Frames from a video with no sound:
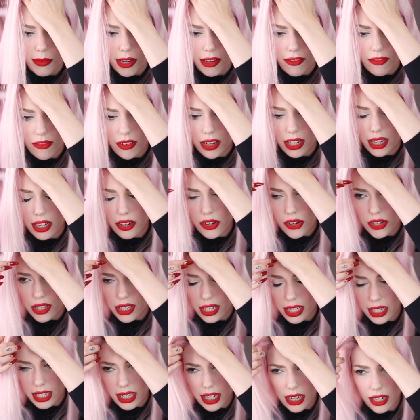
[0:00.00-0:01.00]
my fingers
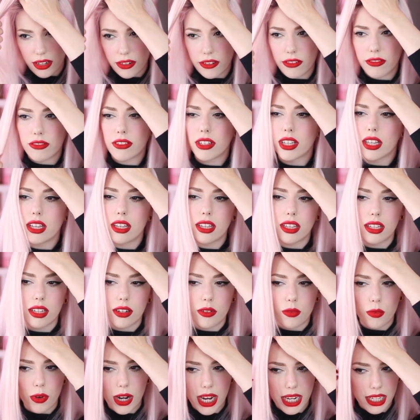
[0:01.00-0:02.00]
and kind of
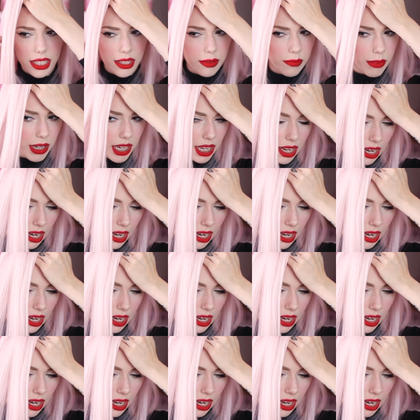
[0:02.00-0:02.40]
rise my